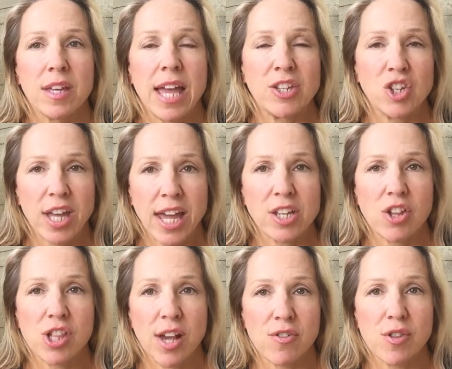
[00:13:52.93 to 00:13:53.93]
educate
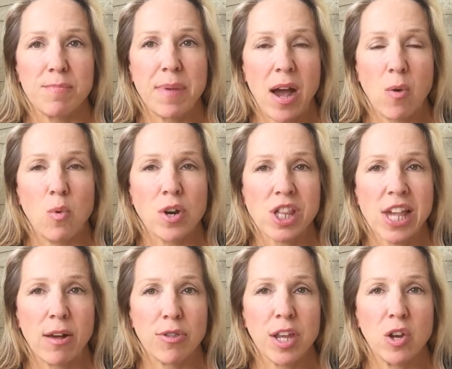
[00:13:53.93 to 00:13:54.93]
ourselves about what is
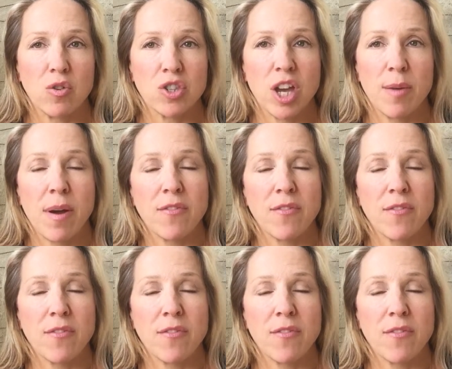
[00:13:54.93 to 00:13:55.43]
healthy long term.